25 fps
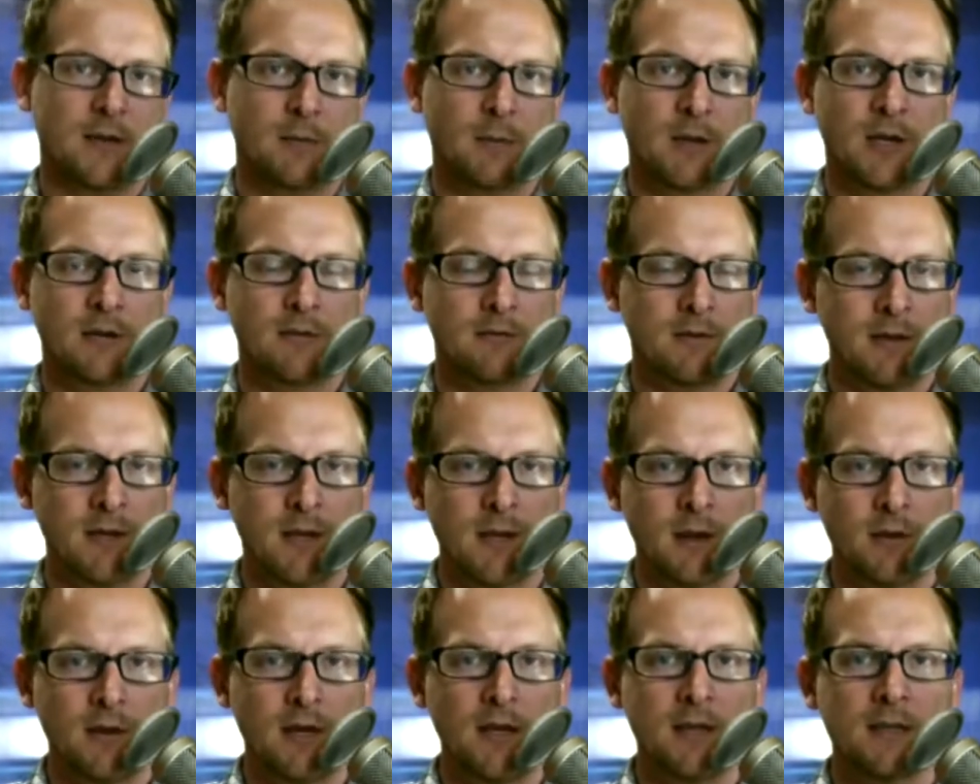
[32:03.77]
I mean, you
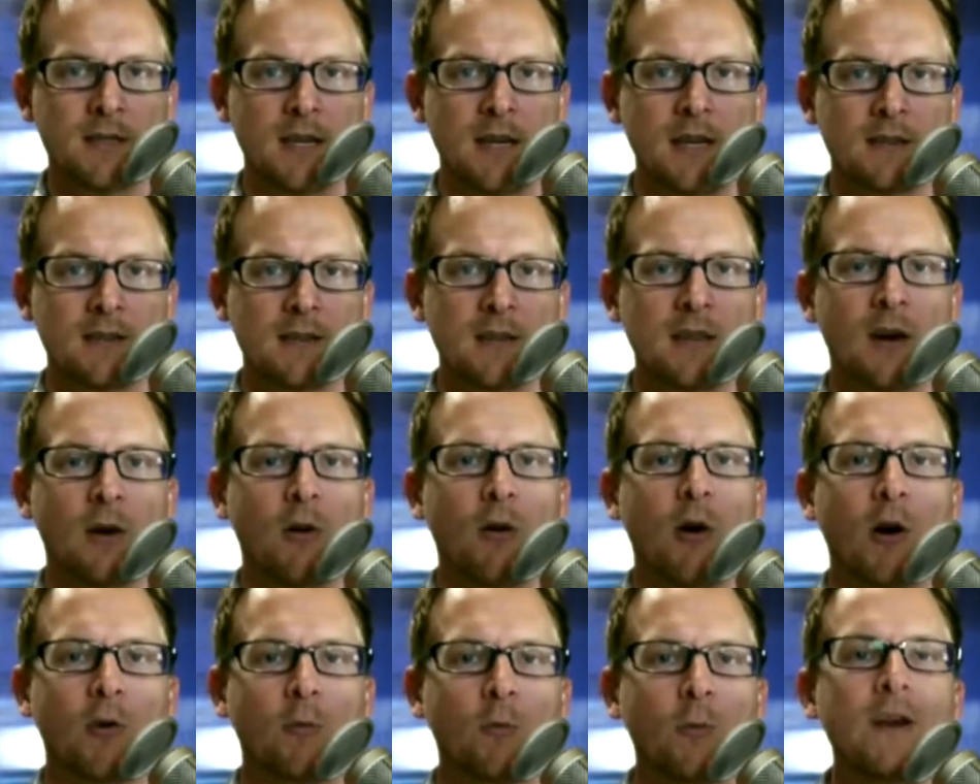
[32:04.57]
know, it's it's there
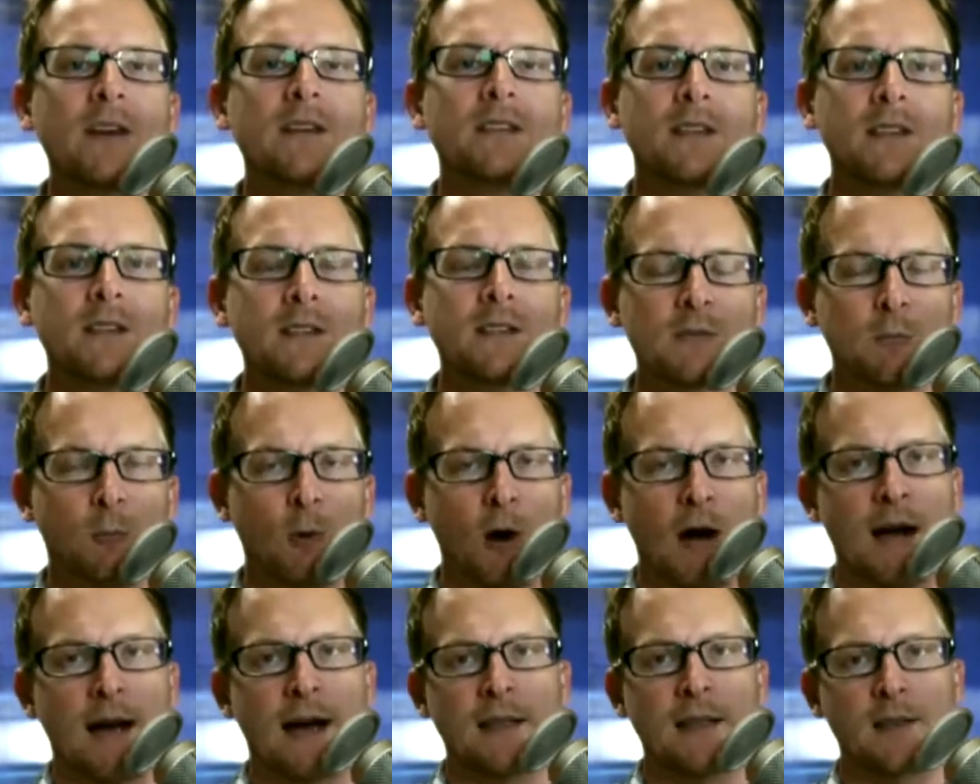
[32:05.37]
are reasons
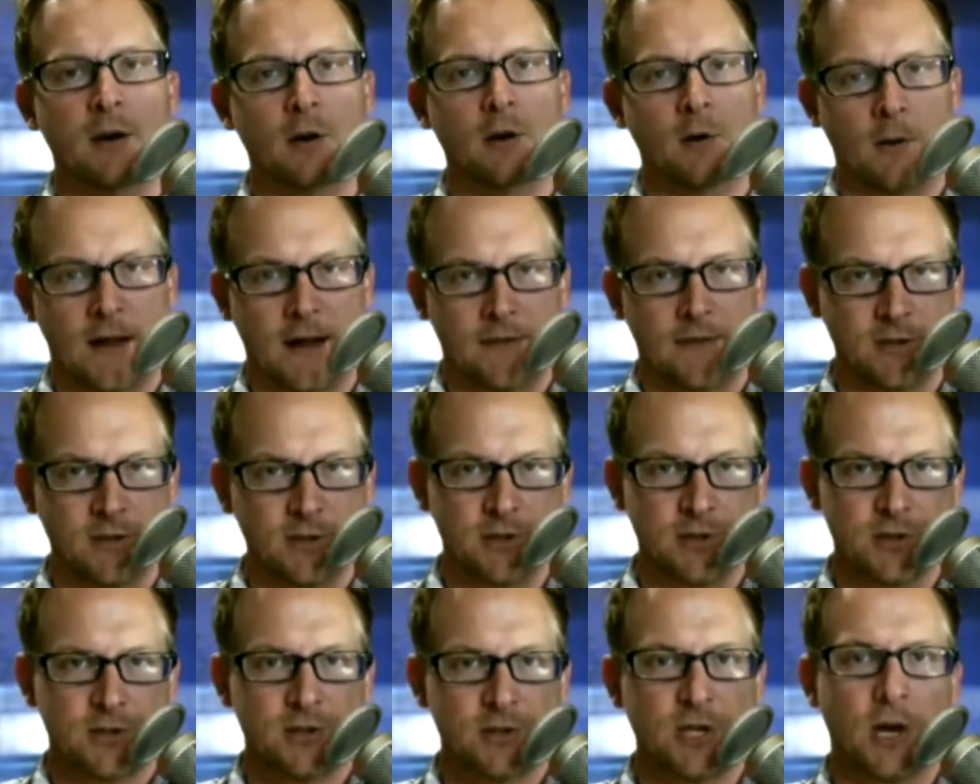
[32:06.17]
why they don't have to
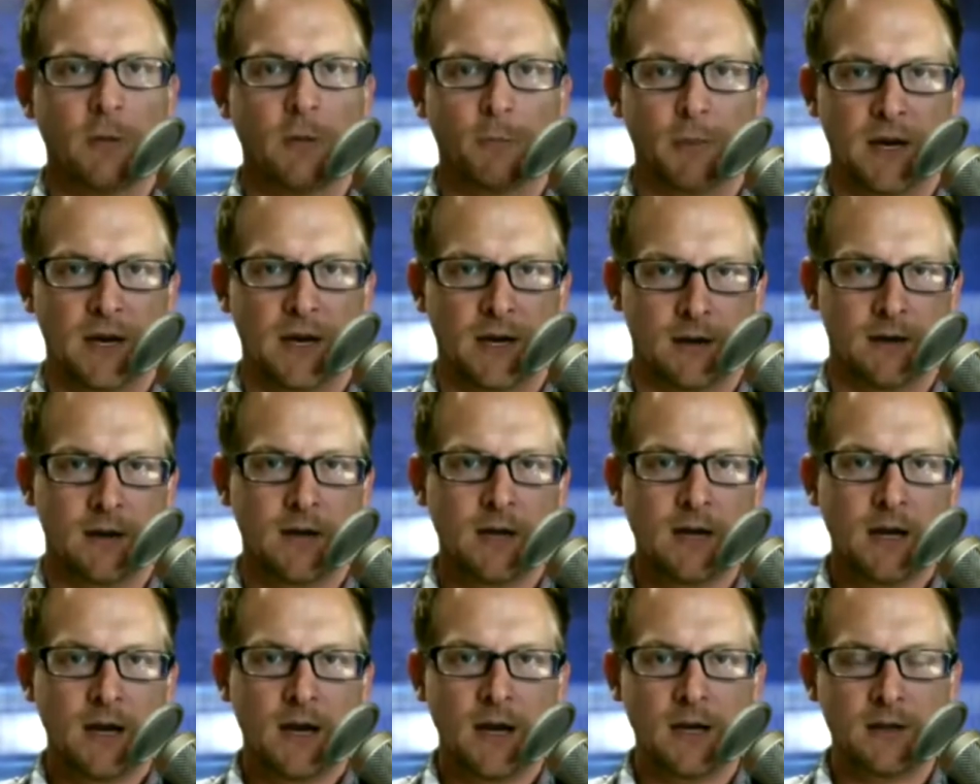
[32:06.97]
just jump in
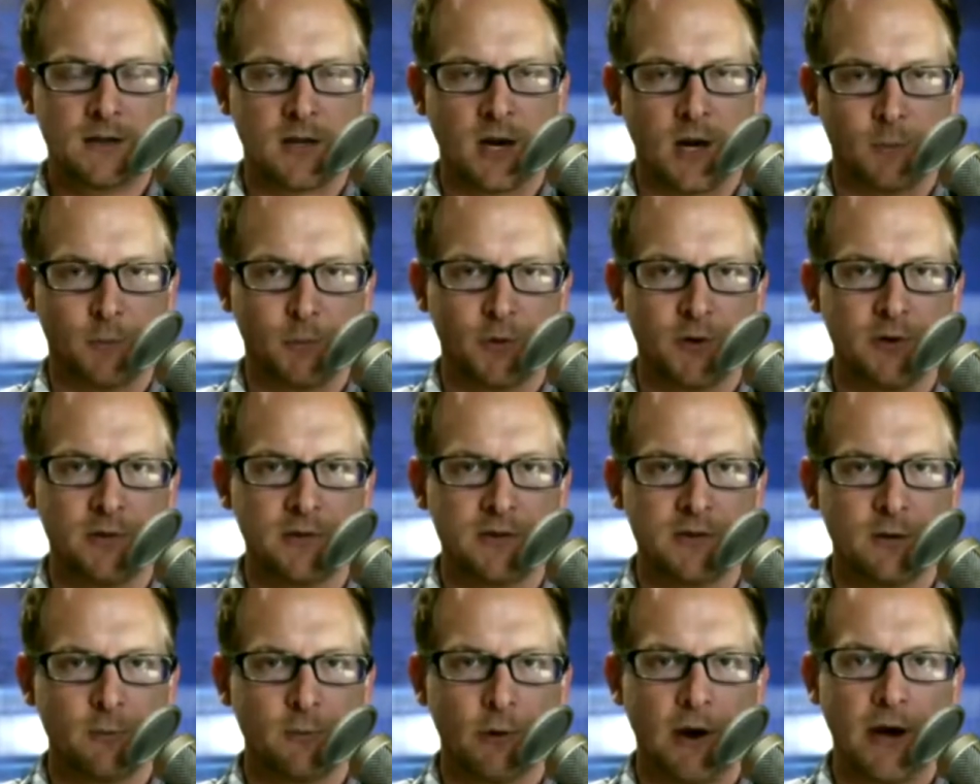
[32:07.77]
and start
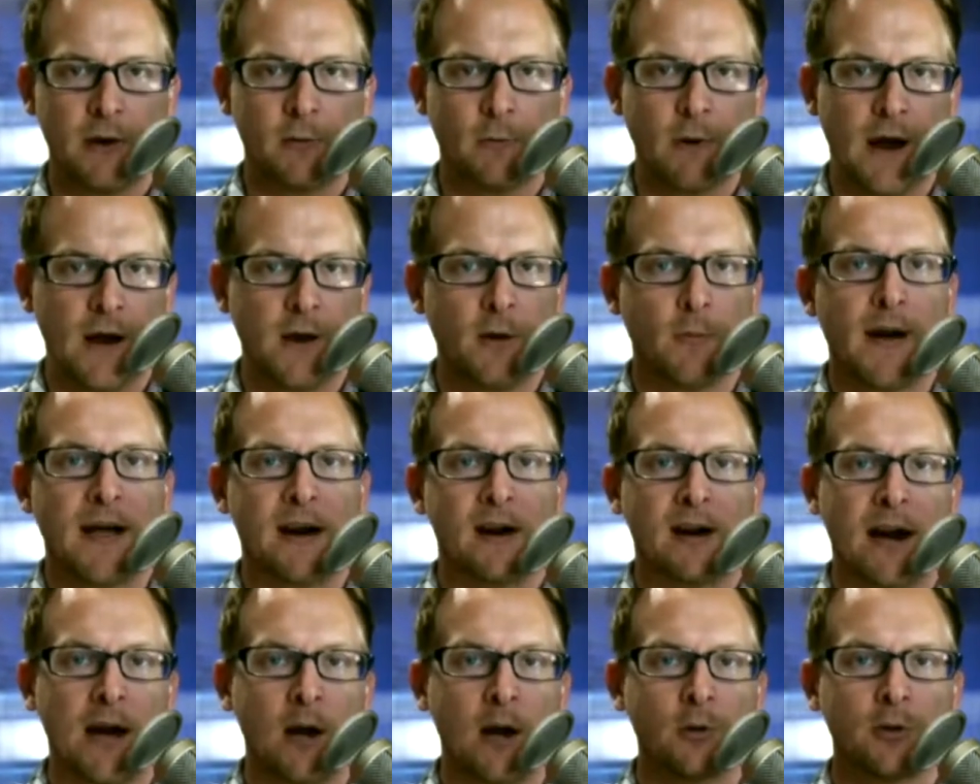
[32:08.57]
producing right away, no
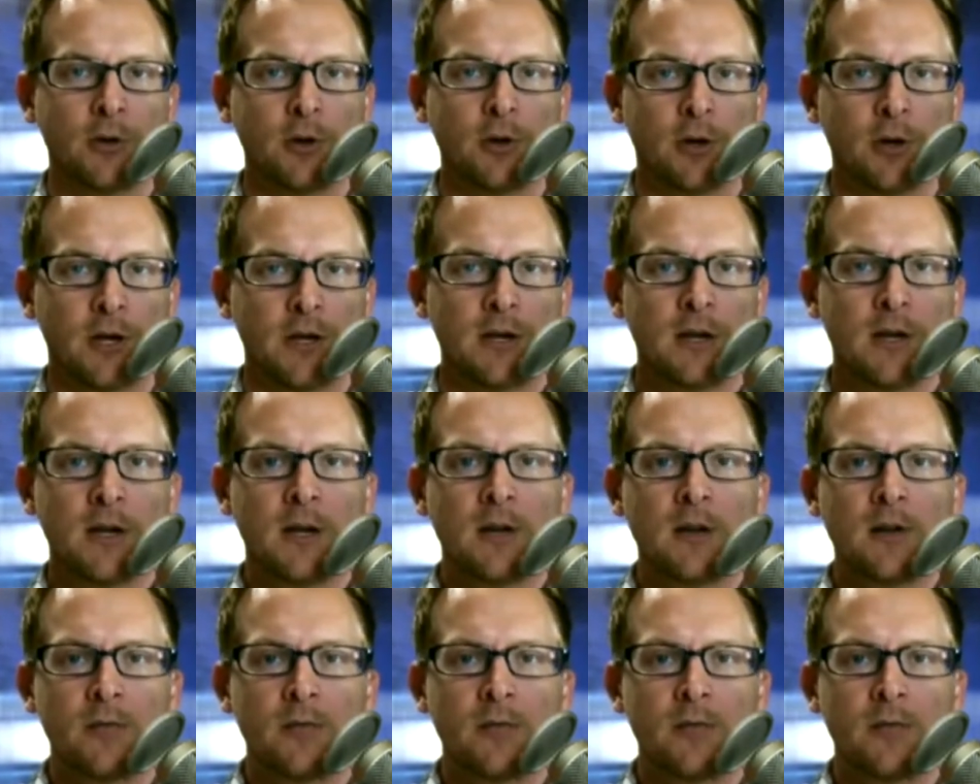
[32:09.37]
matter how good